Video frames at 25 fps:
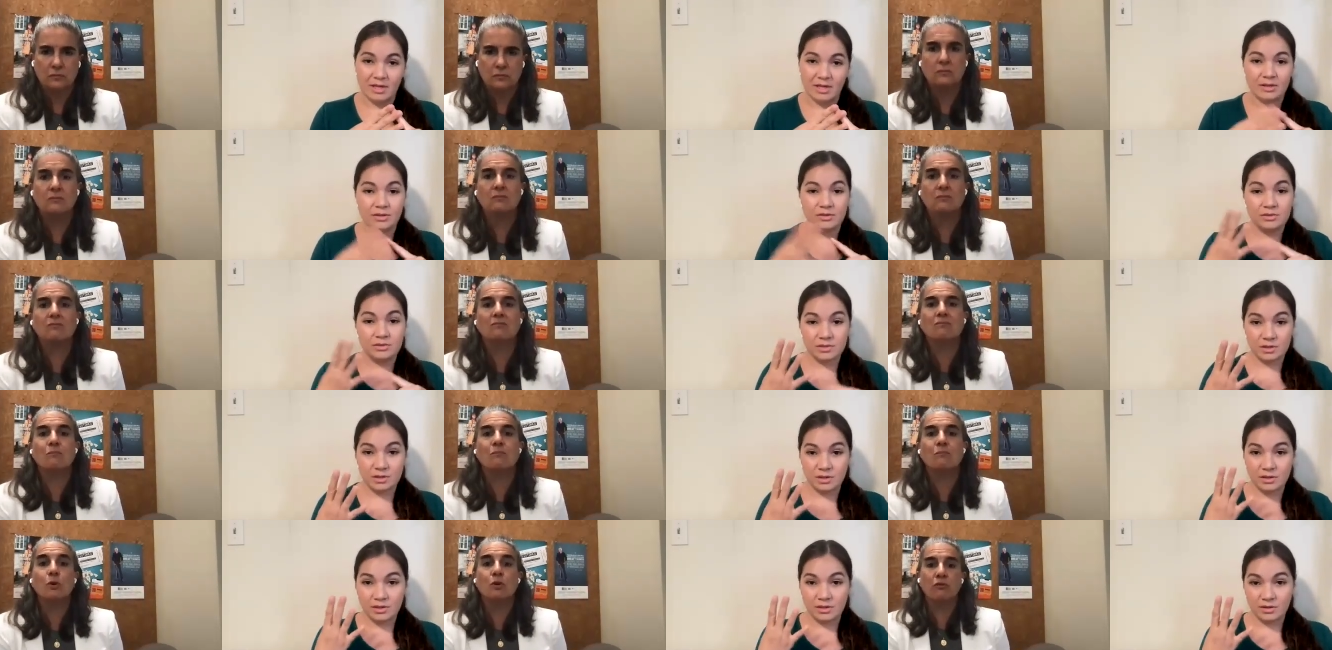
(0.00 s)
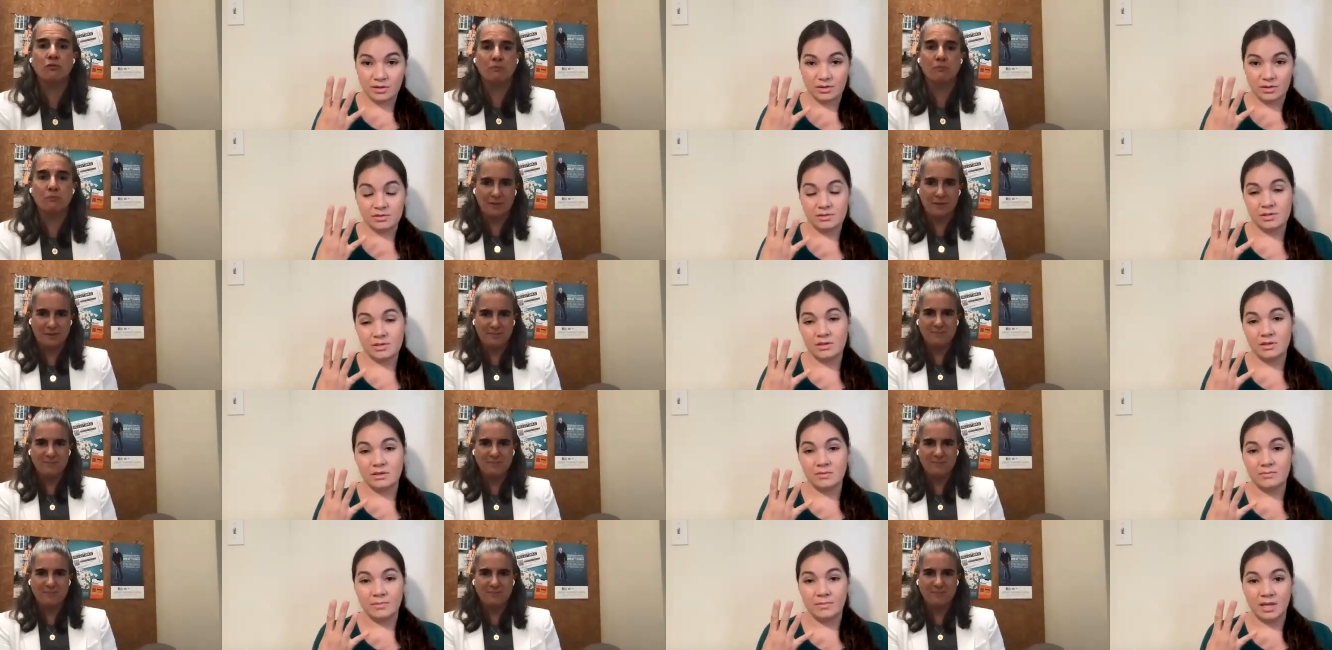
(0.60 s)
Speaker 1: right mm, those are
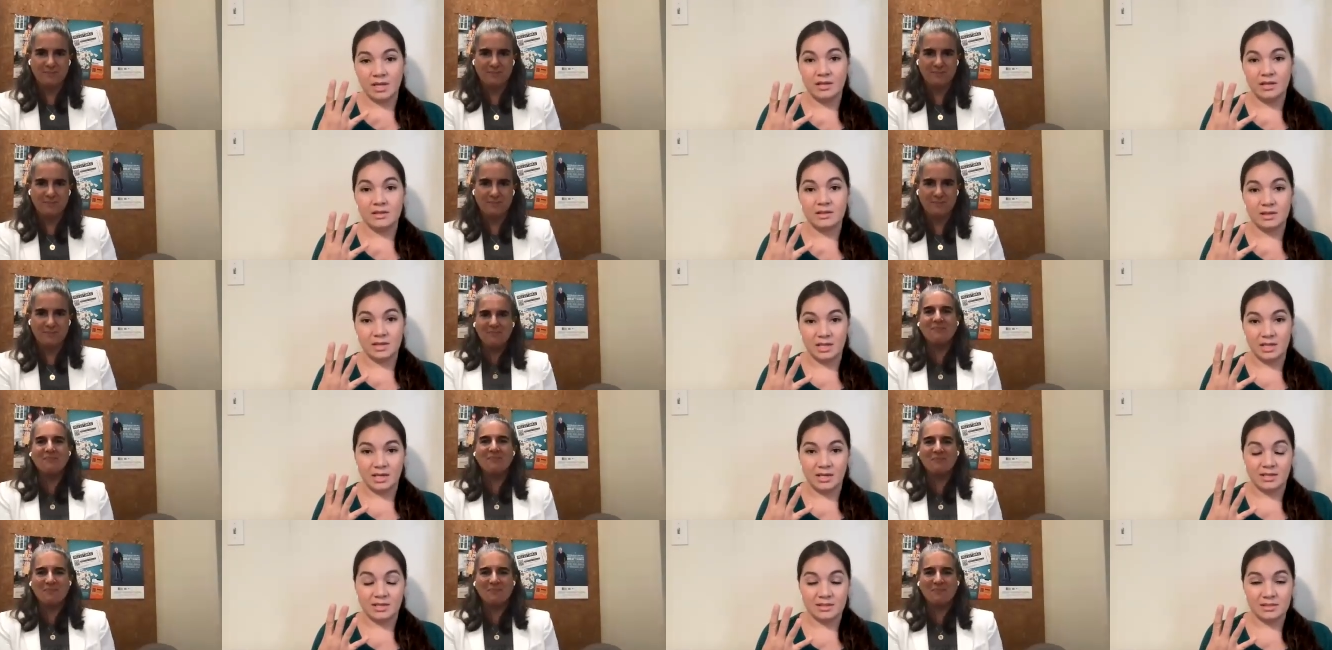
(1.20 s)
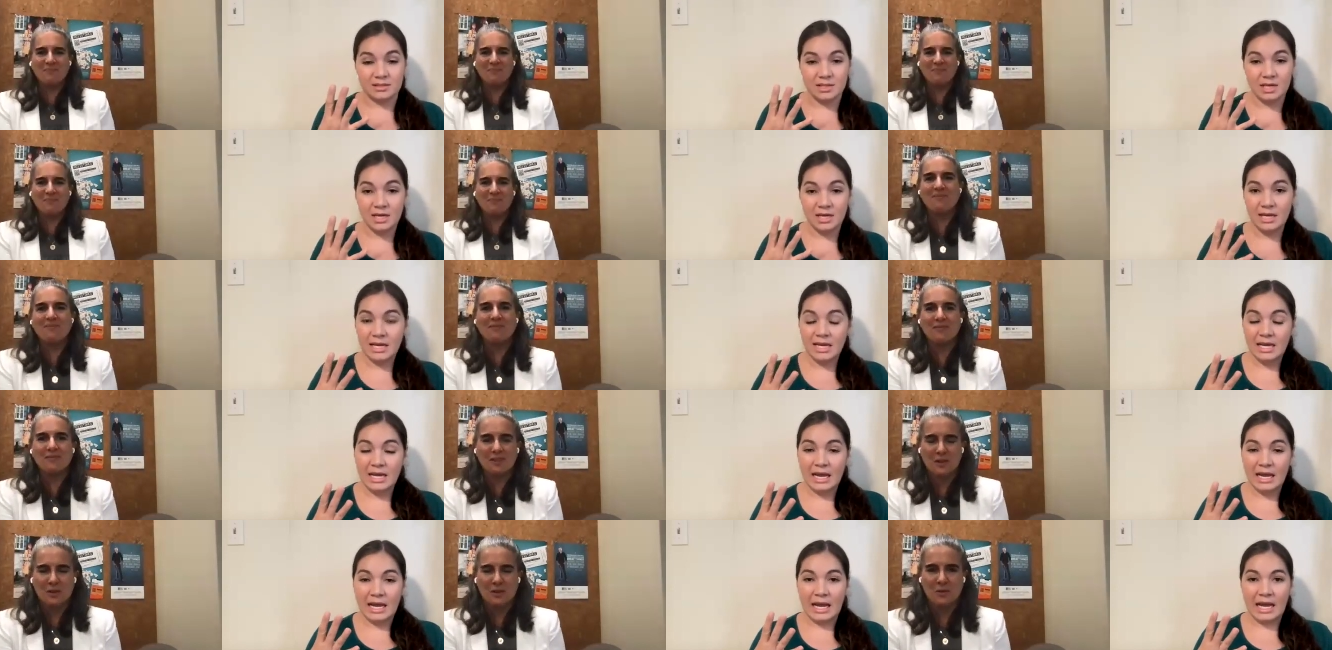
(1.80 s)
those are the main things
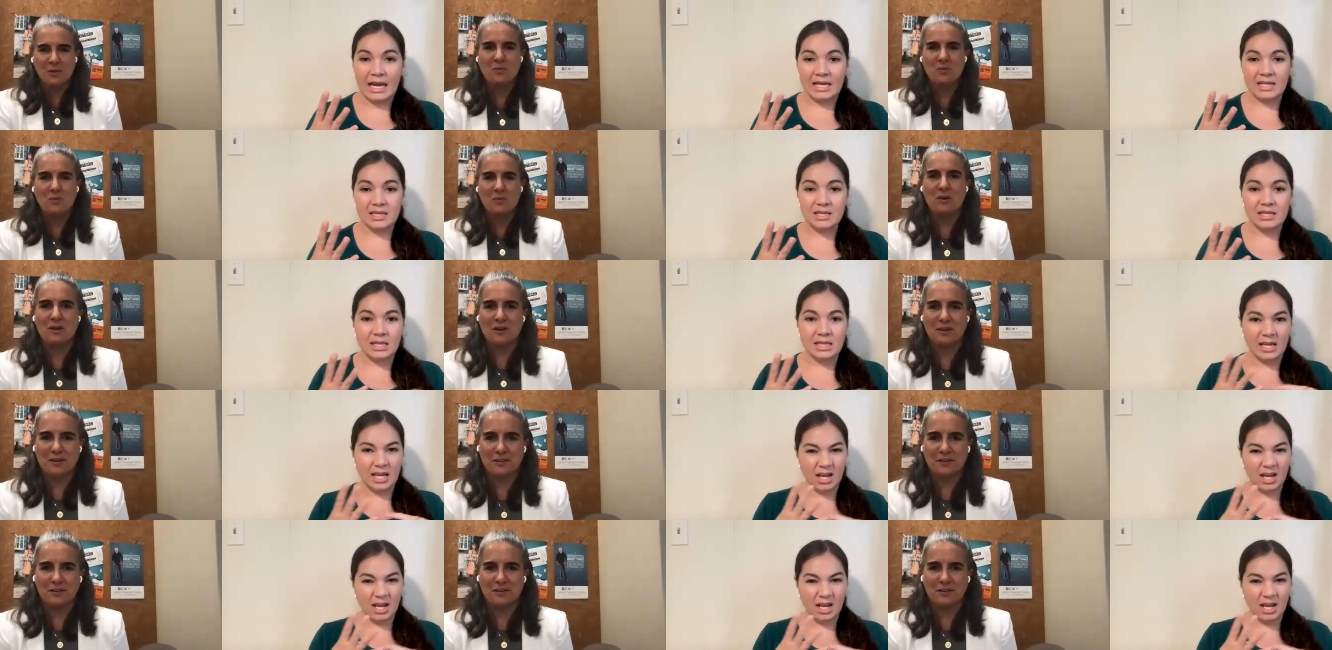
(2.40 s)
and right.